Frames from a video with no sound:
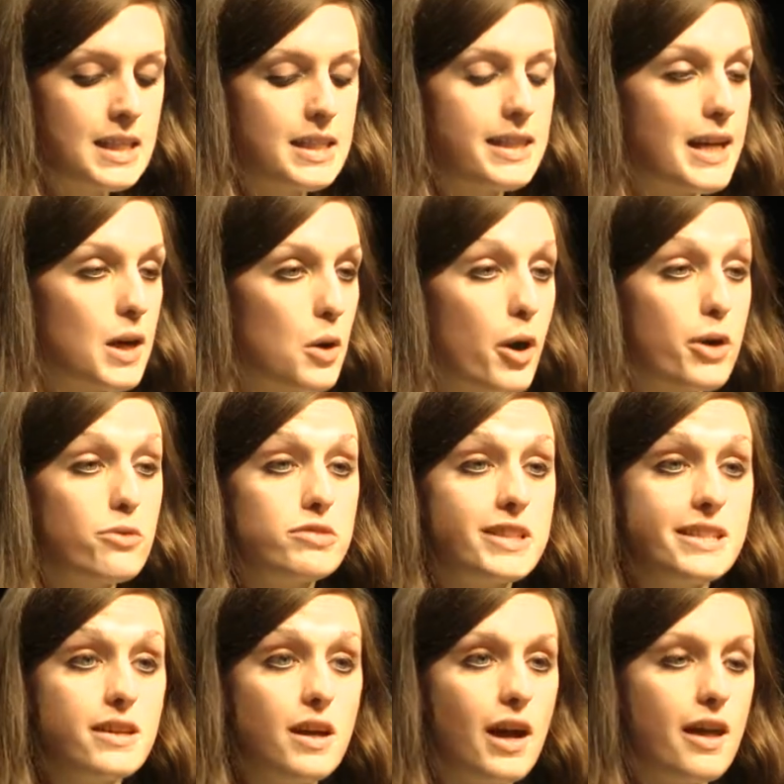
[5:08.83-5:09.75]
Then
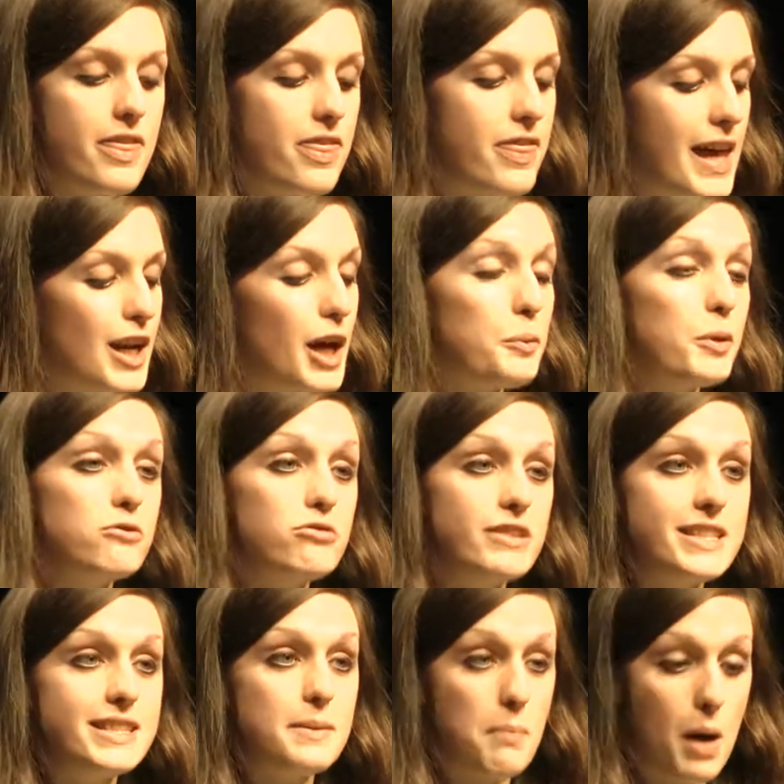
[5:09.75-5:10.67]
I will
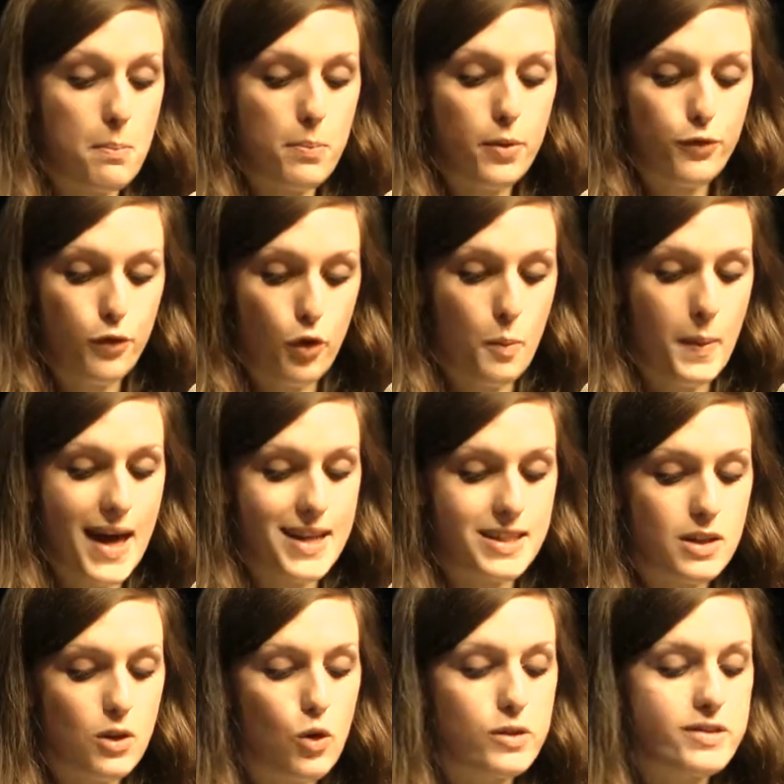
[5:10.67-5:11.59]
read to Mum before
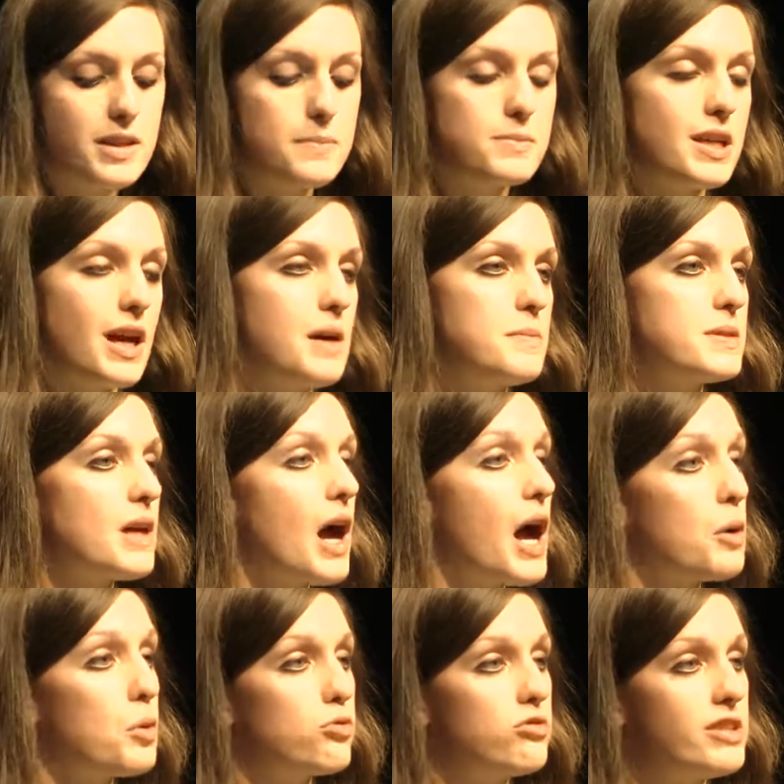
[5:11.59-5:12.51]
bed, or sometimes
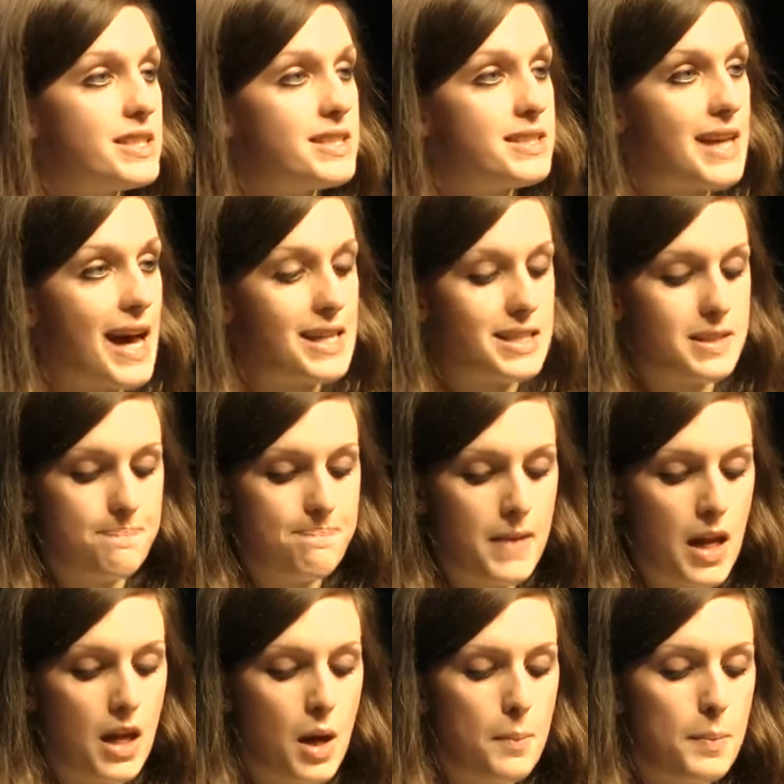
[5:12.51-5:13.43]
I will read to Dad,
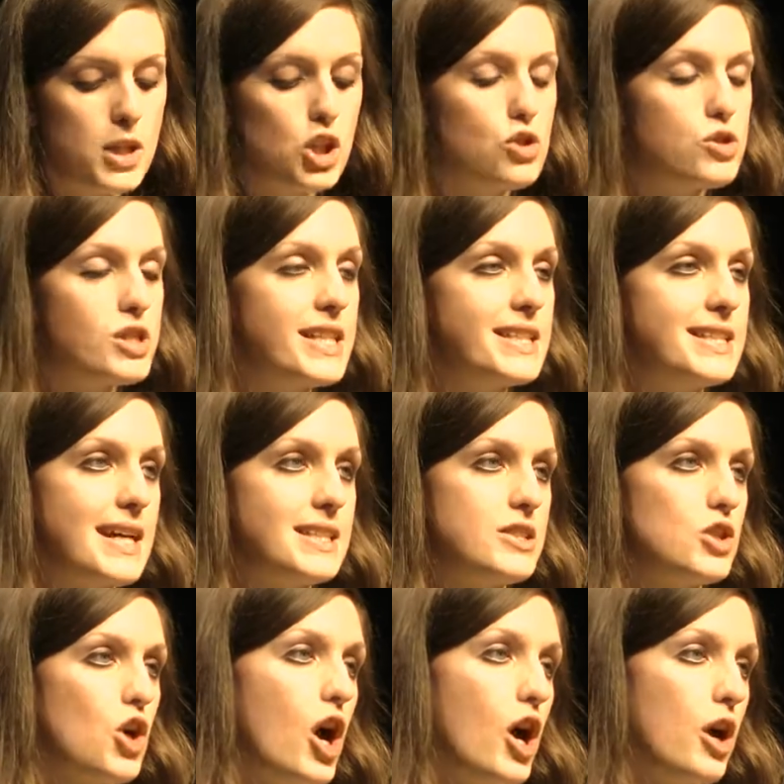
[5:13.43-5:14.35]
but usually Dad
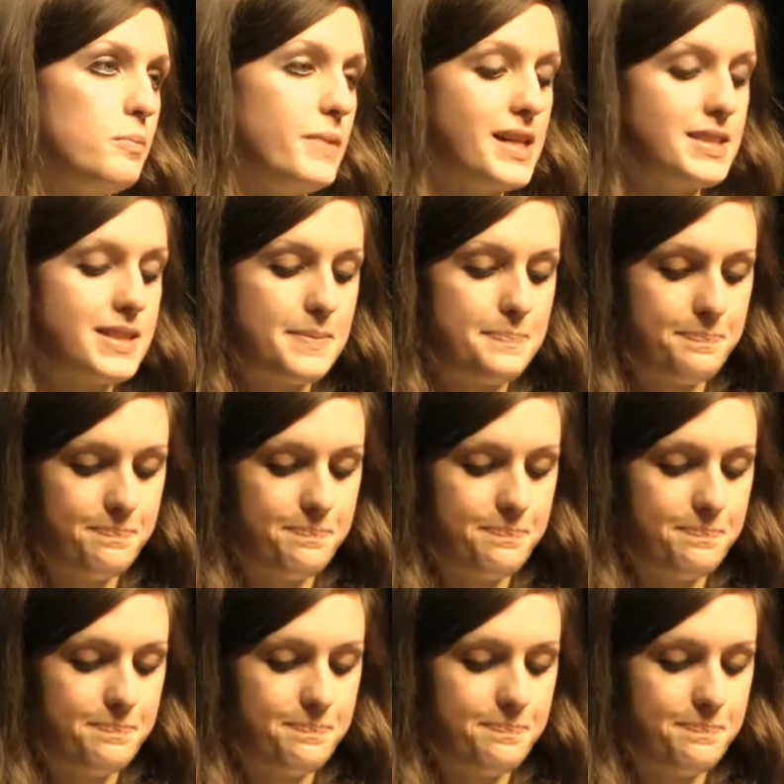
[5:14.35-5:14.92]
is not home yet.